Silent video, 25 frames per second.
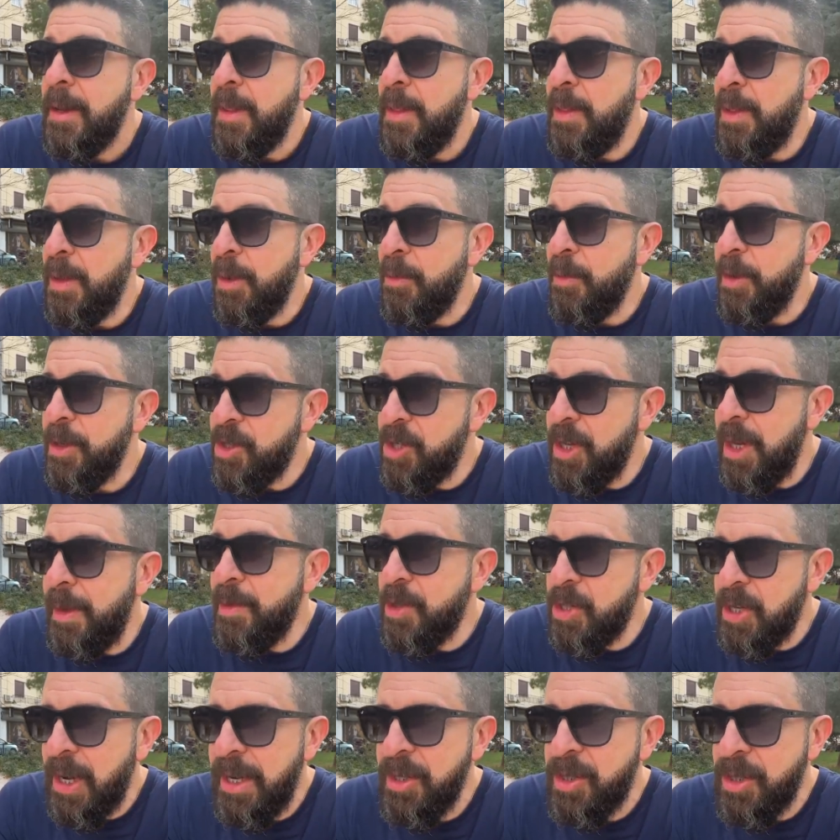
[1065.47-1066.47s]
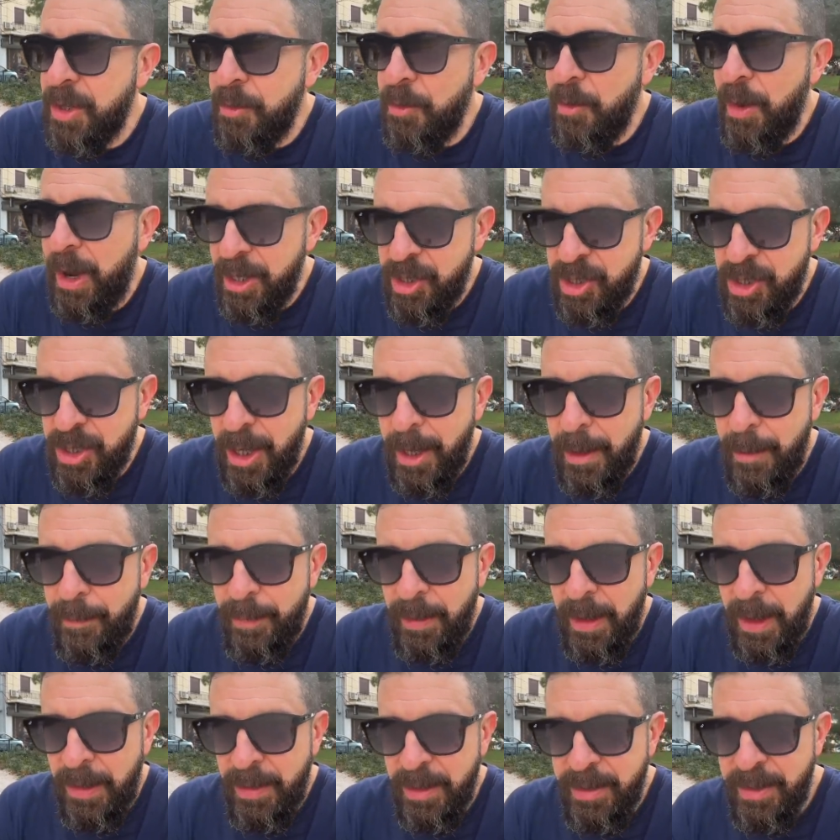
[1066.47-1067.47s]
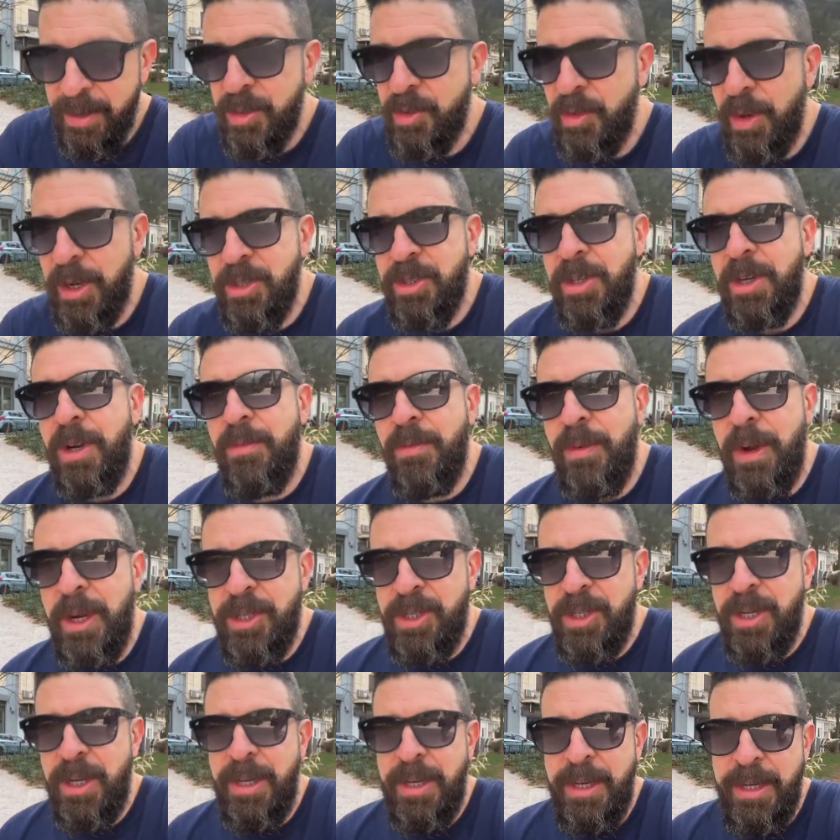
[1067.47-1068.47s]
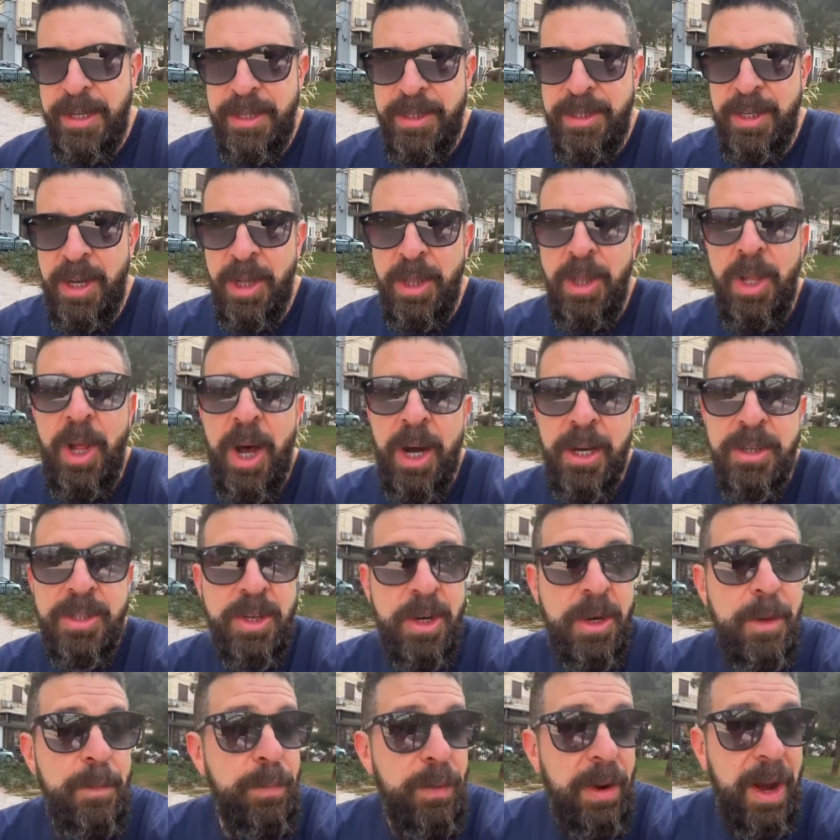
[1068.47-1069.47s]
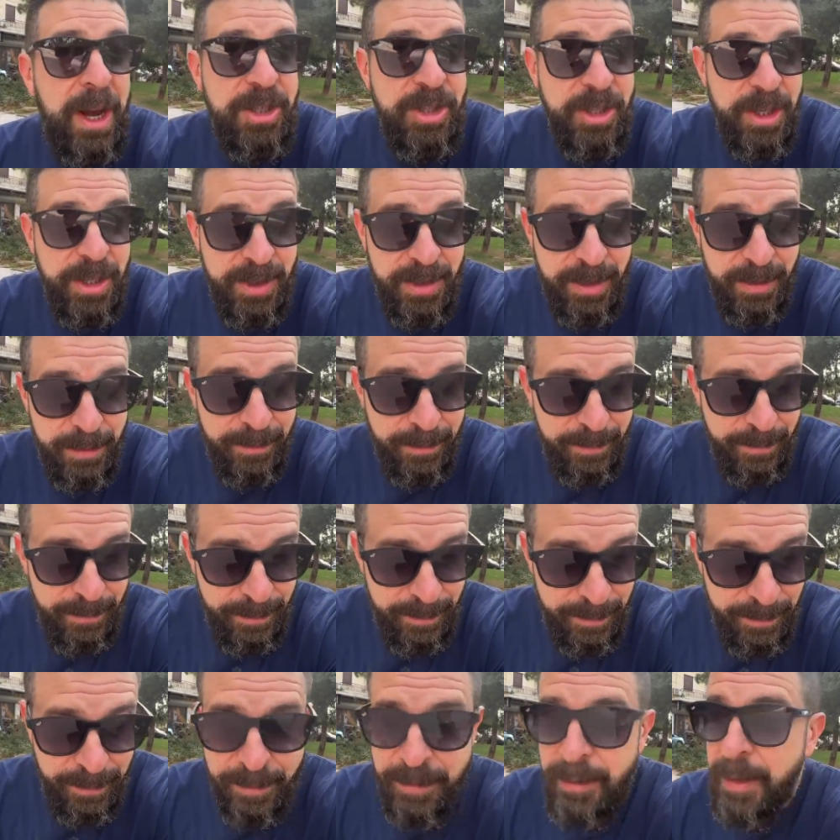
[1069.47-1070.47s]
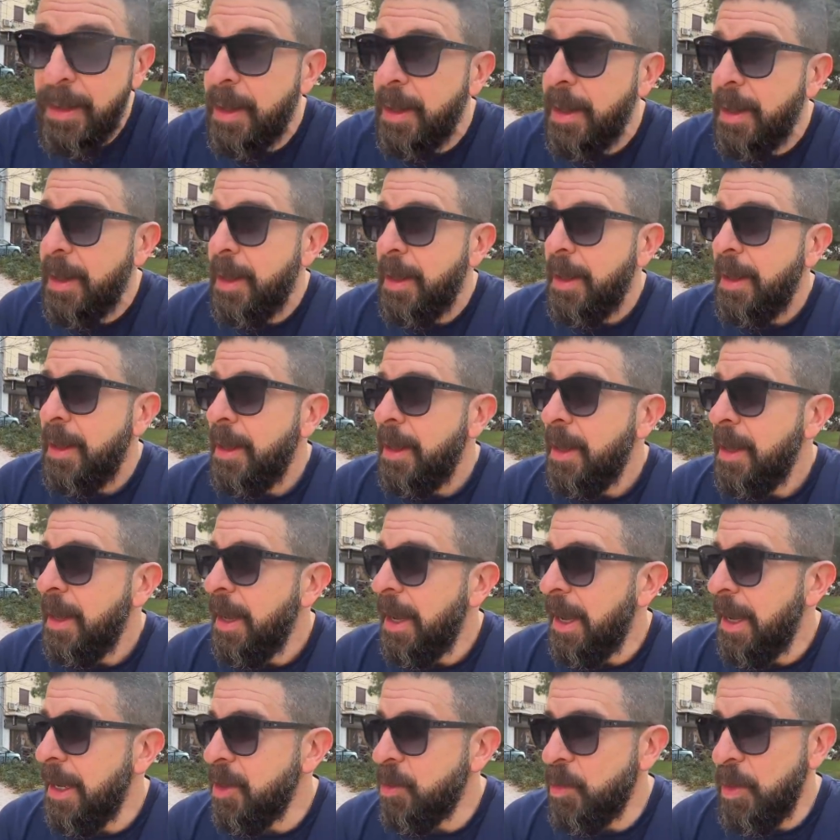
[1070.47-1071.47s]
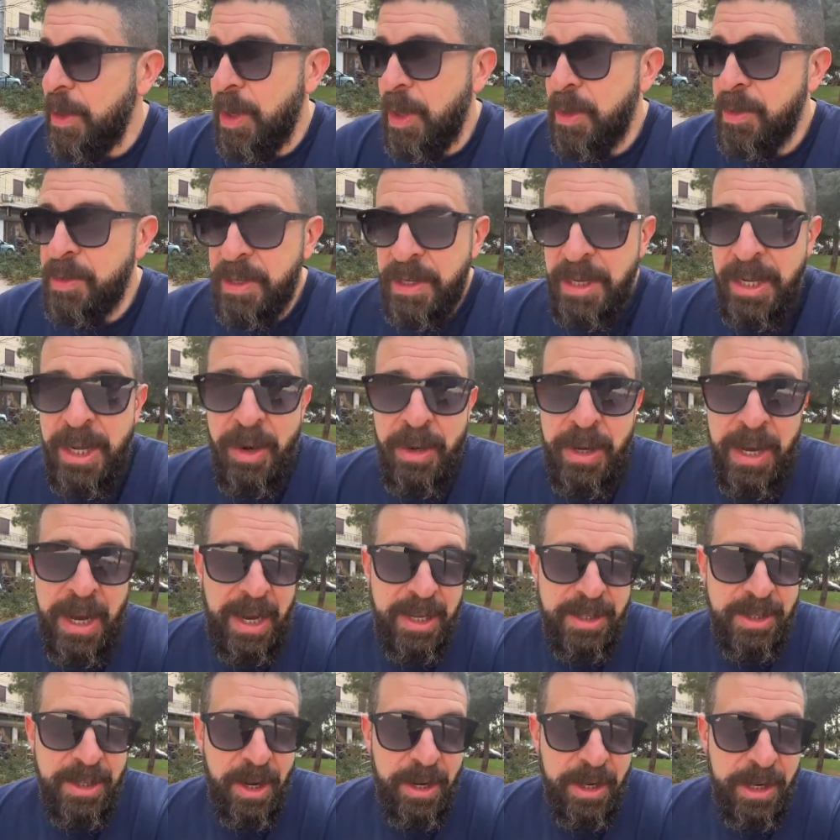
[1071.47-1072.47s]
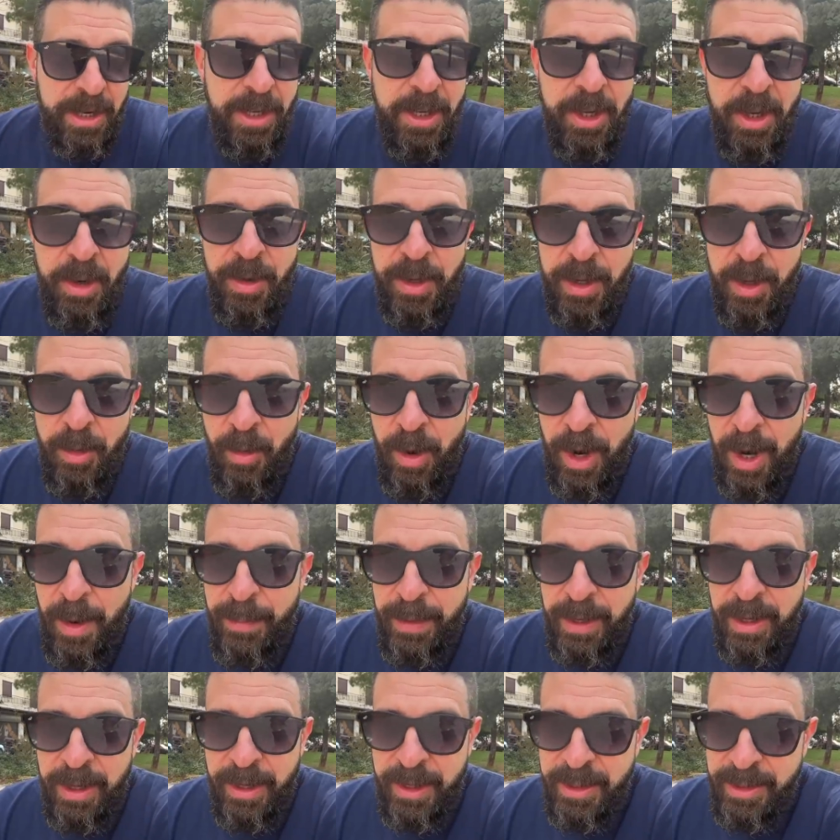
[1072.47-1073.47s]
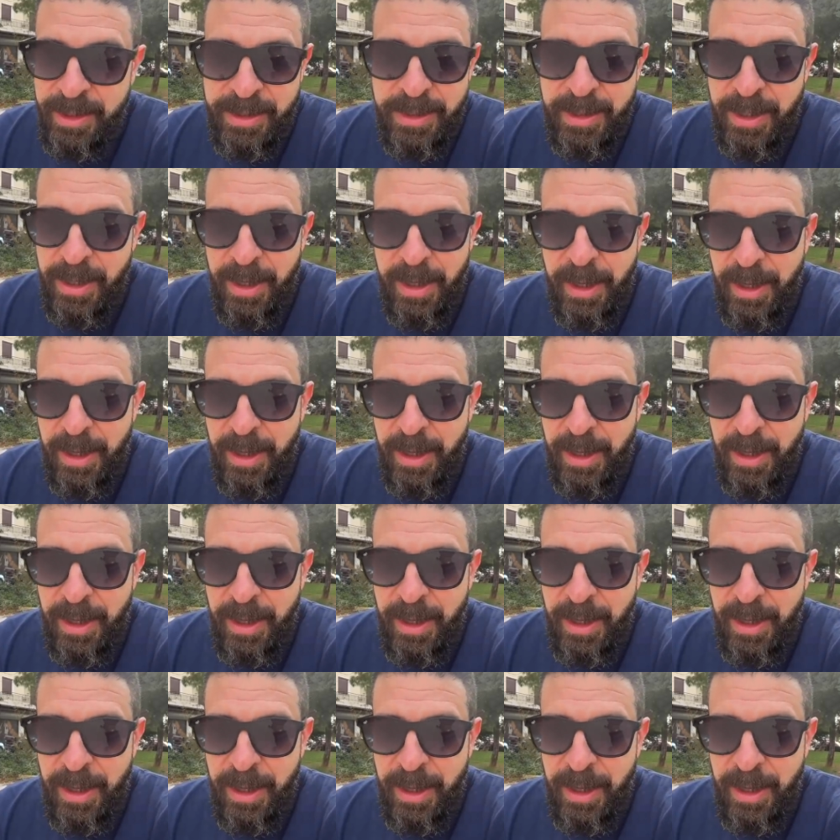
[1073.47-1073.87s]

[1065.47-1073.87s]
The regime change in Russia and the destruction of Russia is a long-term project. And we know that the neocons aren't going to go anywhere because